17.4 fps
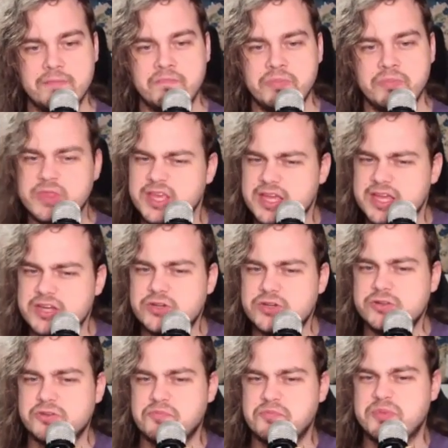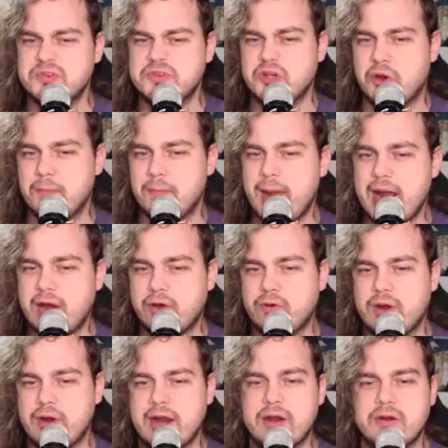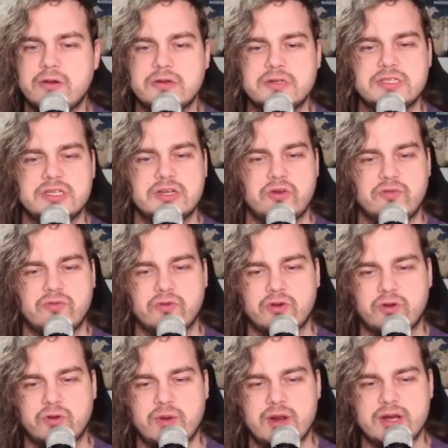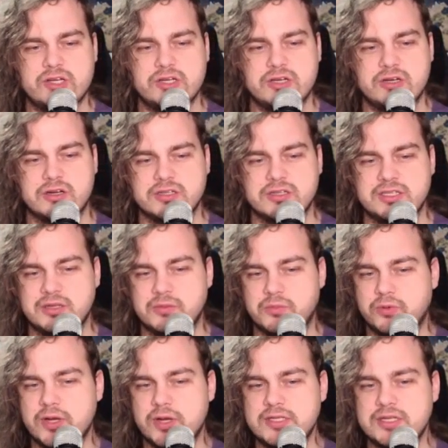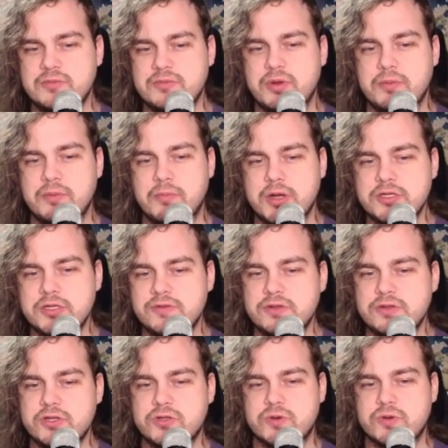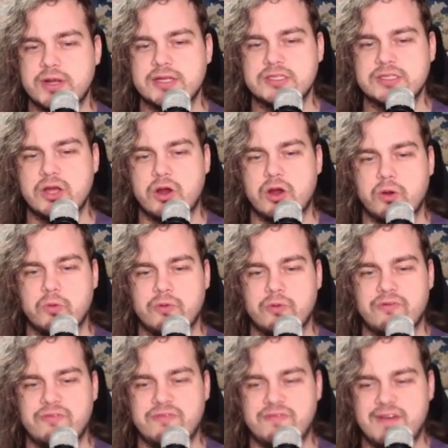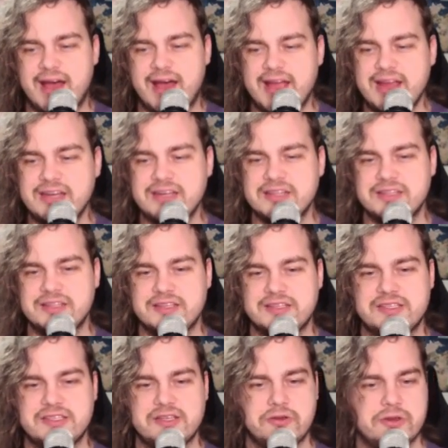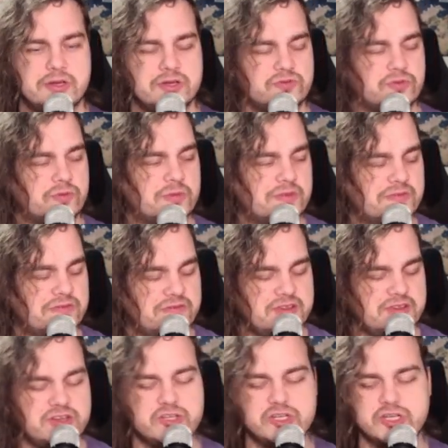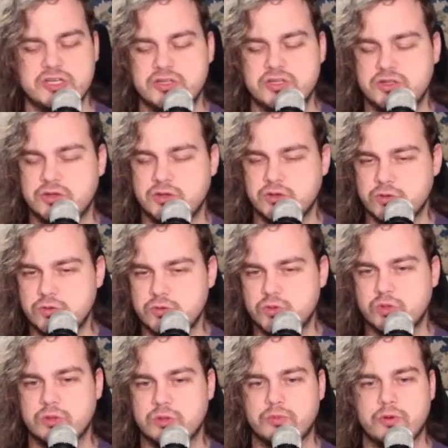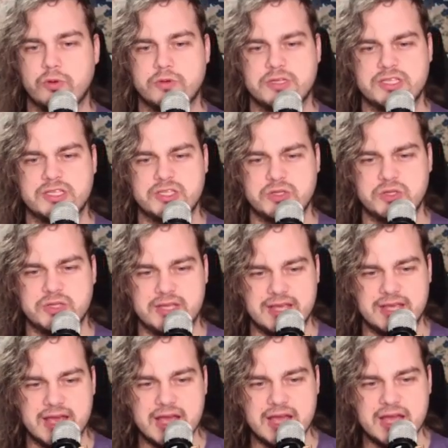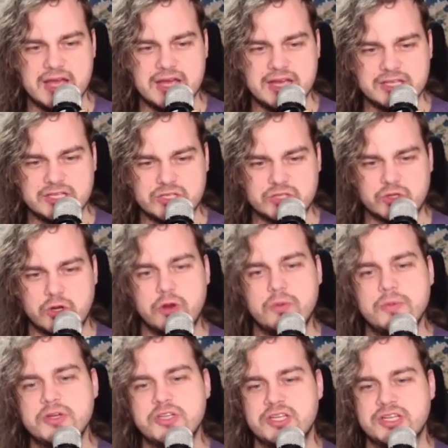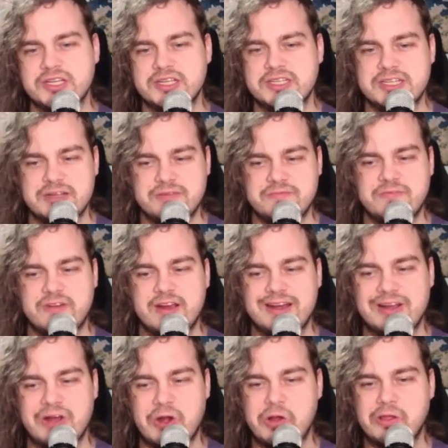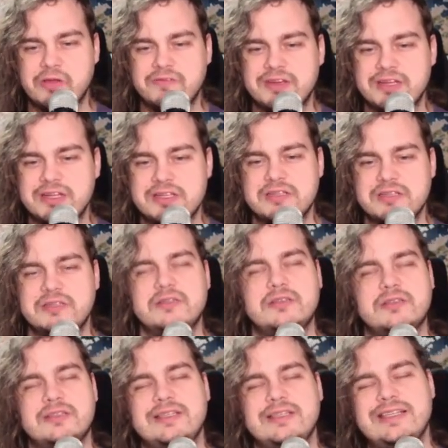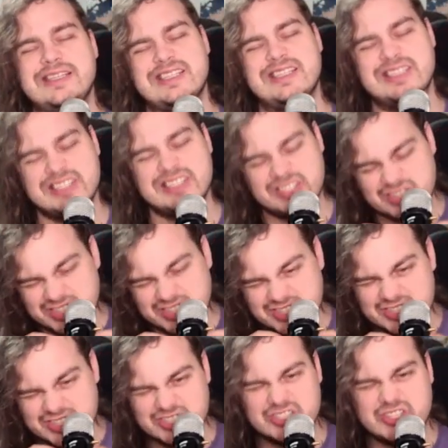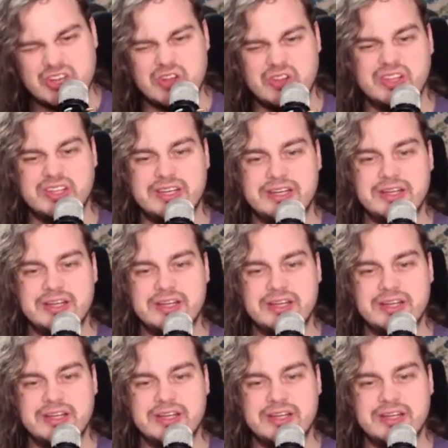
The issues of bizarre macro errors and over-aggression are still present, but much of their strengths are refined in this series, from the vision to the neutral approaches to the skirmishing and team fighting. All of it is just solid.